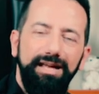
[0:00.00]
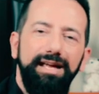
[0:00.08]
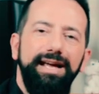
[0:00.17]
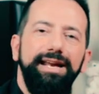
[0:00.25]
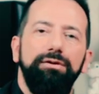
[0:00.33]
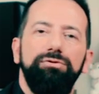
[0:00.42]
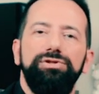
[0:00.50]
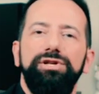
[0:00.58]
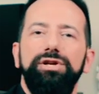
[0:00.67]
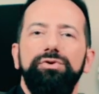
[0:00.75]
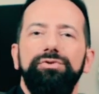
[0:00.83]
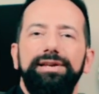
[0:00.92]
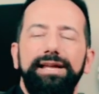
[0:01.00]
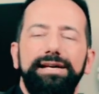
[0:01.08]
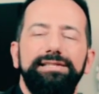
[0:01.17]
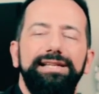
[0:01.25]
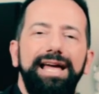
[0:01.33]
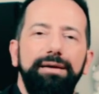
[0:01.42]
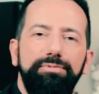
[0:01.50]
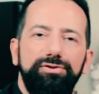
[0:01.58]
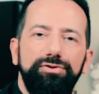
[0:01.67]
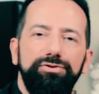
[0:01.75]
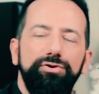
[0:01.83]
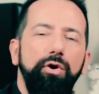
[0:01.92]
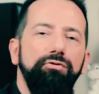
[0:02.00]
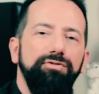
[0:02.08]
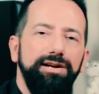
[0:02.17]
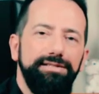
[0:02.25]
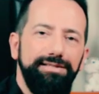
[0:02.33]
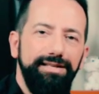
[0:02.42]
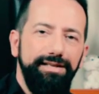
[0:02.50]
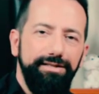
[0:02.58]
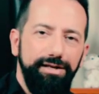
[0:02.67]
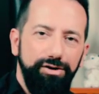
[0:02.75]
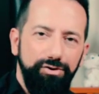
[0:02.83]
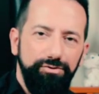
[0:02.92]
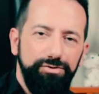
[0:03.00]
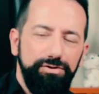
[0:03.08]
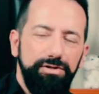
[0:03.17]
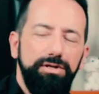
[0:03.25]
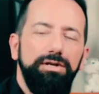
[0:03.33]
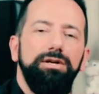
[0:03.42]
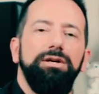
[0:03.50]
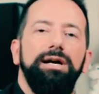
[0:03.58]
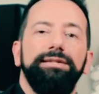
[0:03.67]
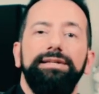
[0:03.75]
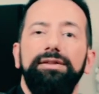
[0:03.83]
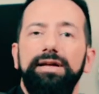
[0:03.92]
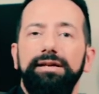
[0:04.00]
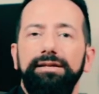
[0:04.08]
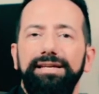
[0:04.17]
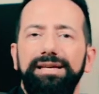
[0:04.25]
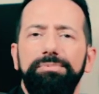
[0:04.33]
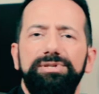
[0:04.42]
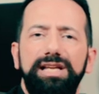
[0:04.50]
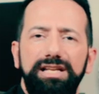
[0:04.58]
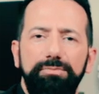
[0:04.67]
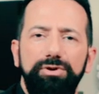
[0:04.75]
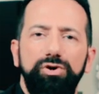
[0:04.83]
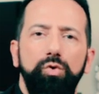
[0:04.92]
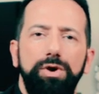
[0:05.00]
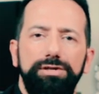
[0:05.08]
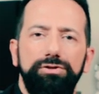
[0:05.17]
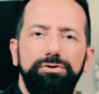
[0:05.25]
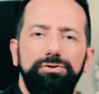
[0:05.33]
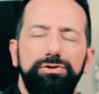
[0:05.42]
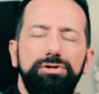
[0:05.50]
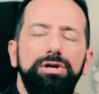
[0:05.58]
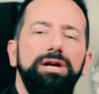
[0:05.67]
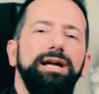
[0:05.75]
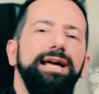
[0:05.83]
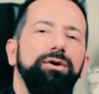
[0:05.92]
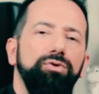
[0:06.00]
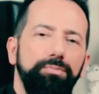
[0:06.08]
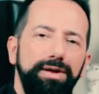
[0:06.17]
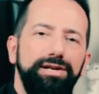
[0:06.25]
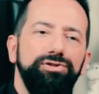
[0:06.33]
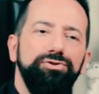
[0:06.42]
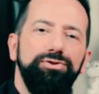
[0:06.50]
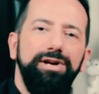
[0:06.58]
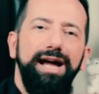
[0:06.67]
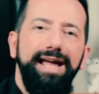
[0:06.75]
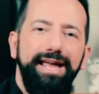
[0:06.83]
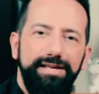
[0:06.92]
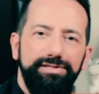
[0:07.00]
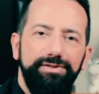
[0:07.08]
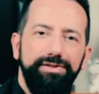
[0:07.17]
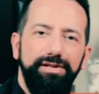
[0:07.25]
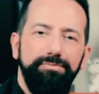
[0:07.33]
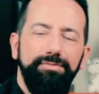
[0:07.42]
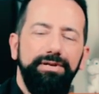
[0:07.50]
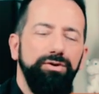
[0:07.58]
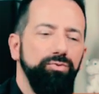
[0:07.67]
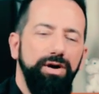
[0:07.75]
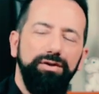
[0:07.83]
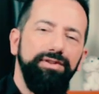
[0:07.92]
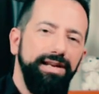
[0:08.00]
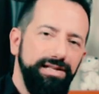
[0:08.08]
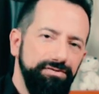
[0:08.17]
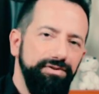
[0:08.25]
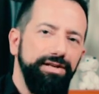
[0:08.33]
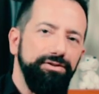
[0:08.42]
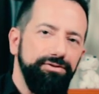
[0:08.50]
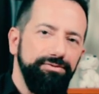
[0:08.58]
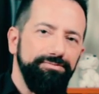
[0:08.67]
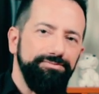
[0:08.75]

and I will see you in the next episode of Ask the Guitar Coach. Until then, keep sending me your questions, and I will make sure I answer them in one of the next videos.